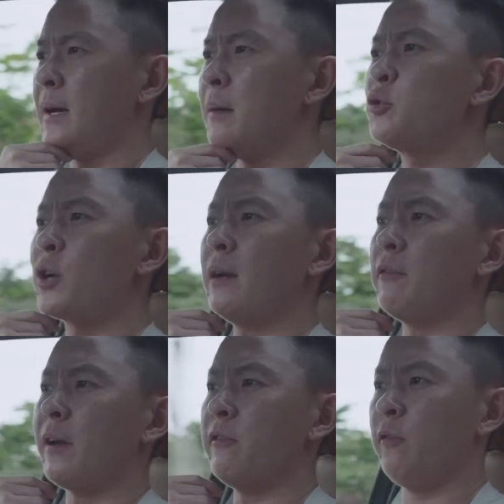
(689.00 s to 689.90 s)
I'm trying to
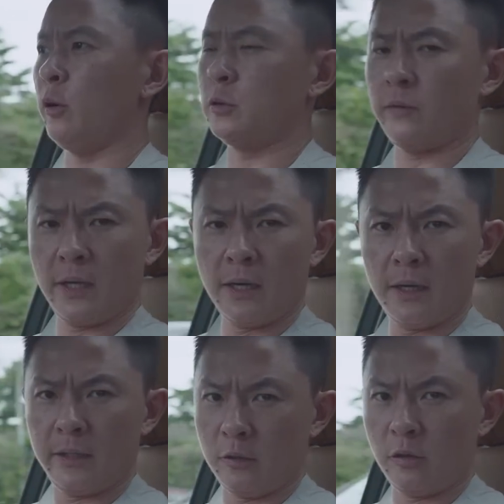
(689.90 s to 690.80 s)
find faults with the
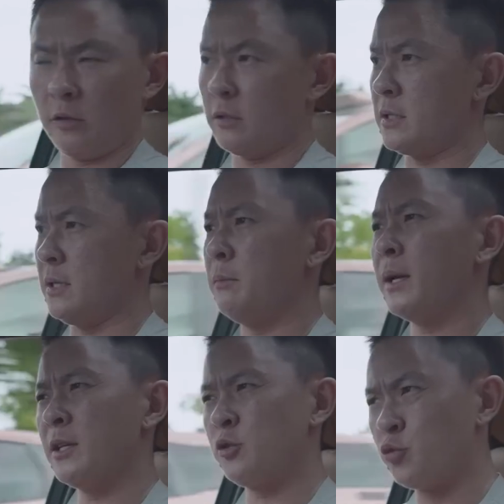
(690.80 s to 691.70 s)
car, in all honesty,
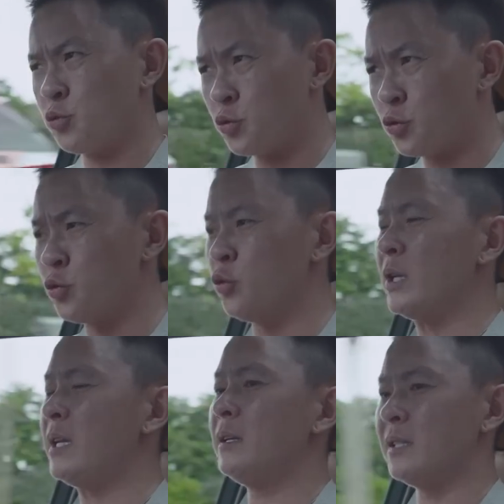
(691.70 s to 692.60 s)
but it's
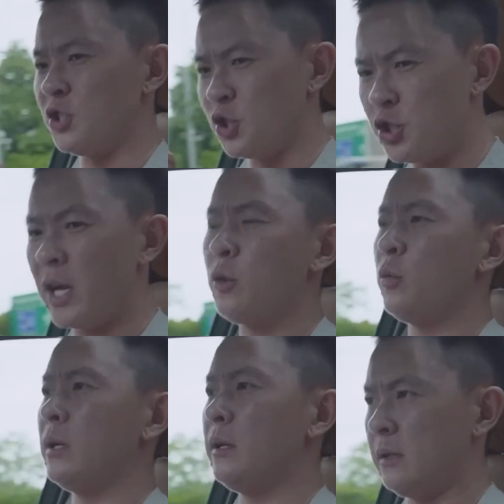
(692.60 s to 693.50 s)
truly and
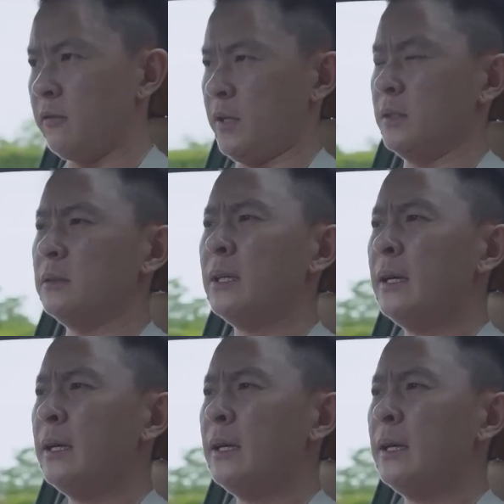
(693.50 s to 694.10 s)
genuinely difficult.